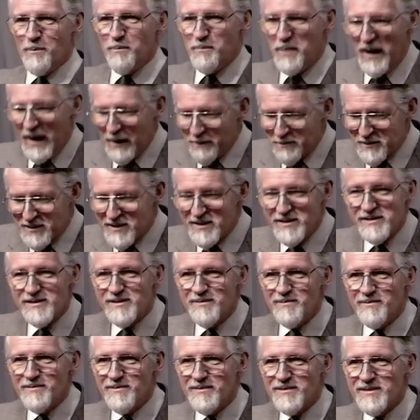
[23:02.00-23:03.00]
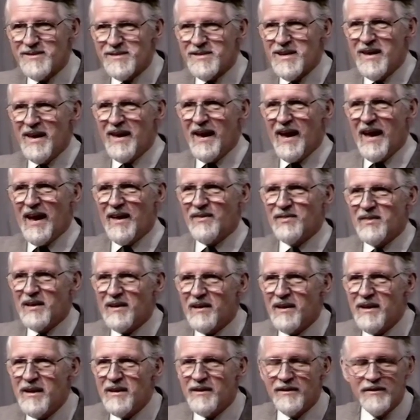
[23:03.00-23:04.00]
baptisms, and the
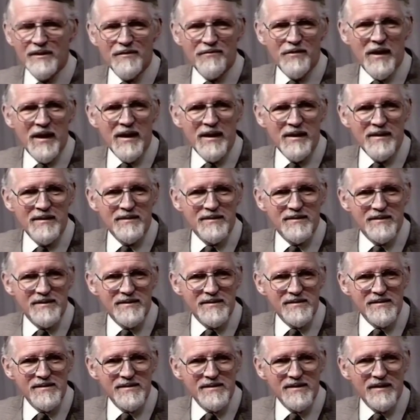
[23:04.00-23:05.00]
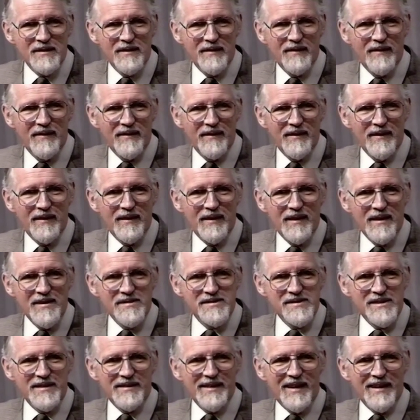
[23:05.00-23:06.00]
laying on of hands." He
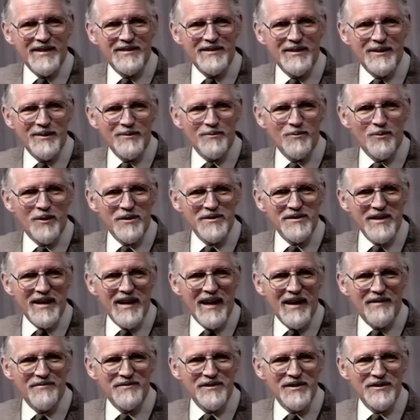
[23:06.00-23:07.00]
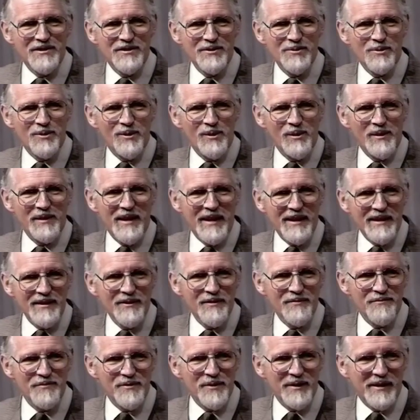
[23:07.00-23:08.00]
said, "I don't want to have to do all that
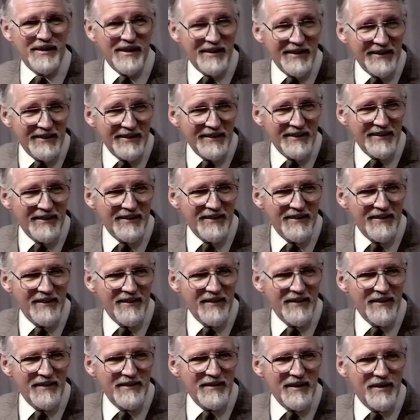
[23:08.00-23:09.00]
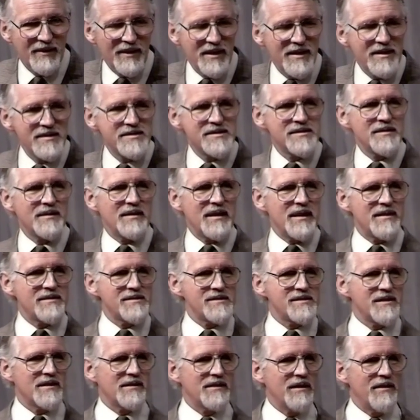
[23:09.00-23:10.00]
over again." Now, isn't that
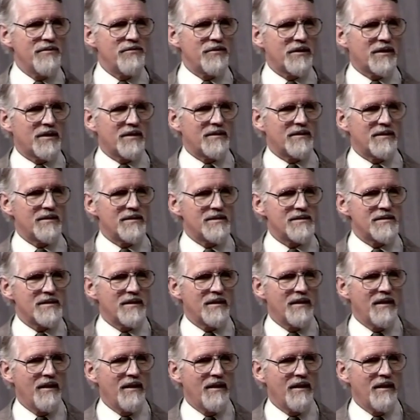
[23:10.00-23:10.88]
significant